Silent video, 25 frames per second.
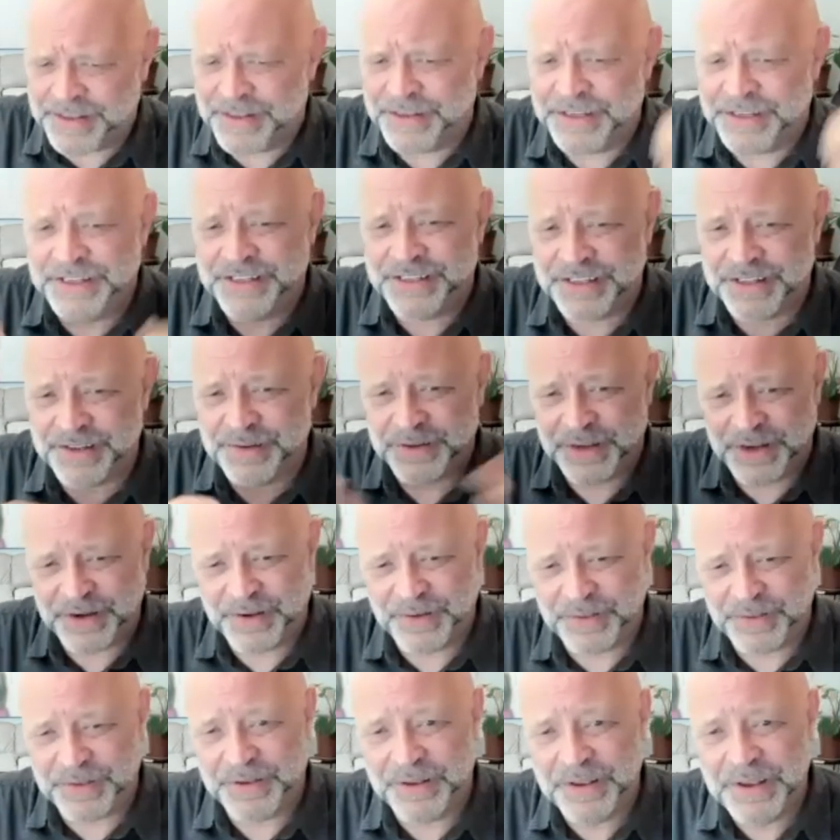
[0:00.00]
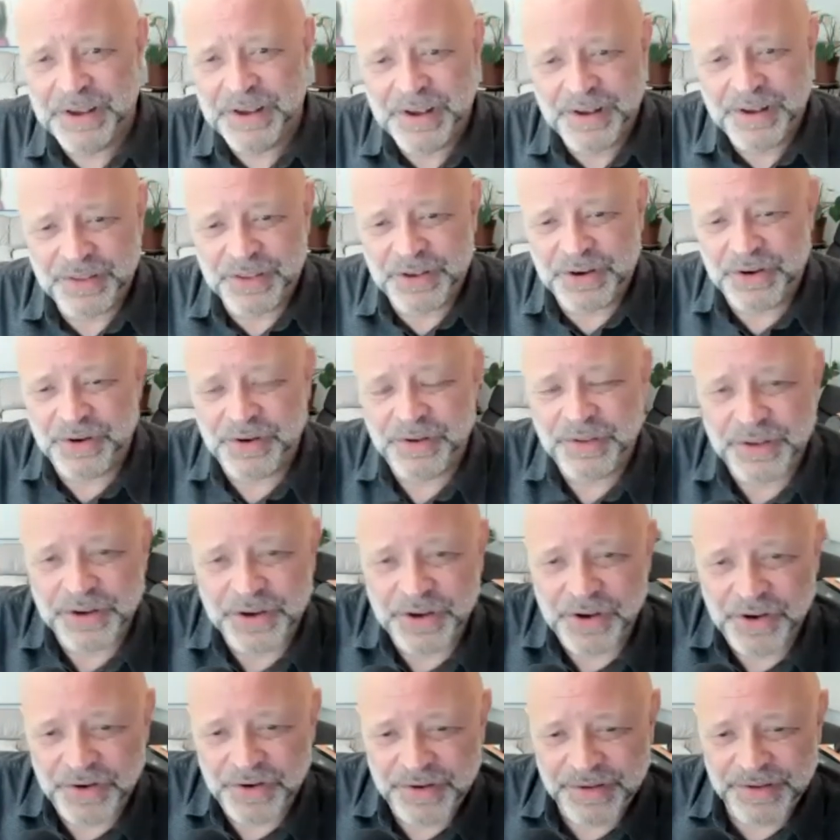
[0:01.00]
This is the you know the the the, the
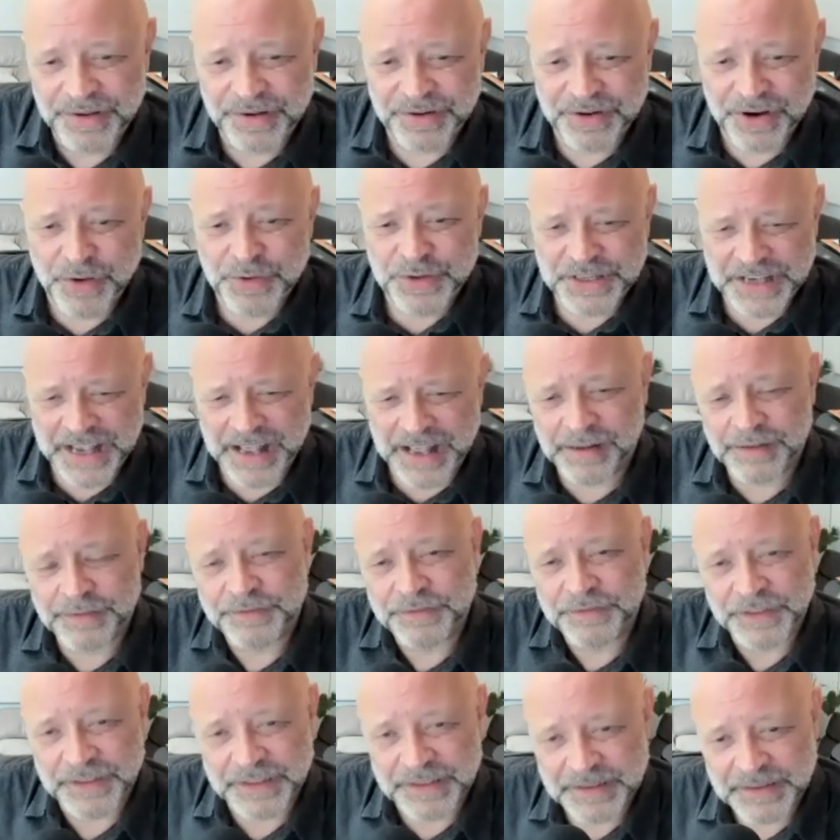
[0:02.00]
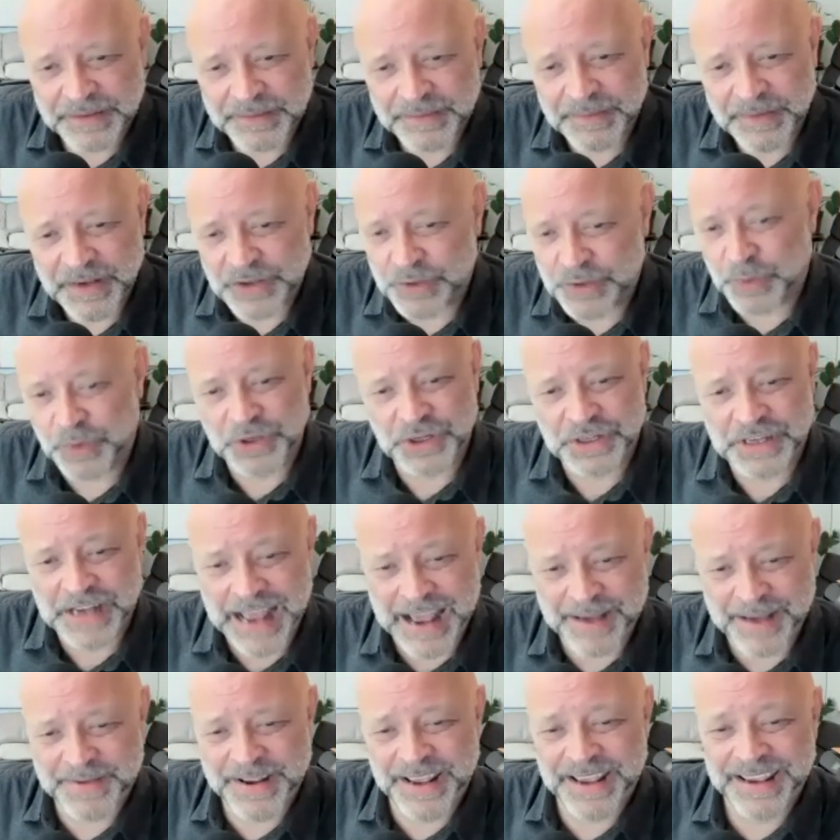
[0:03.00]
no self, and it's all just
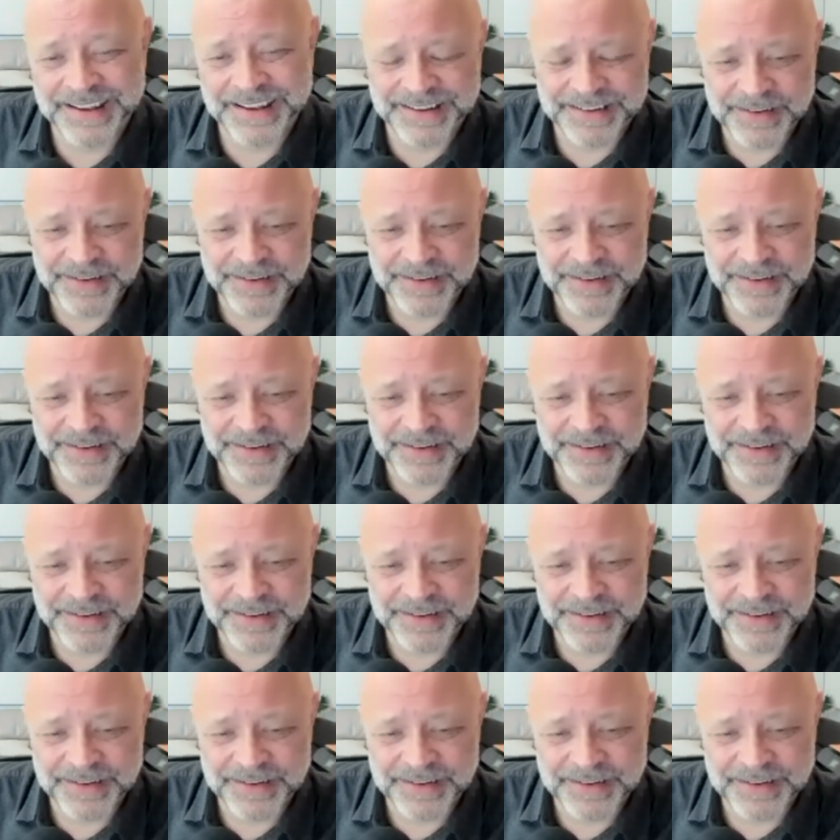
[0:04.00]
happening.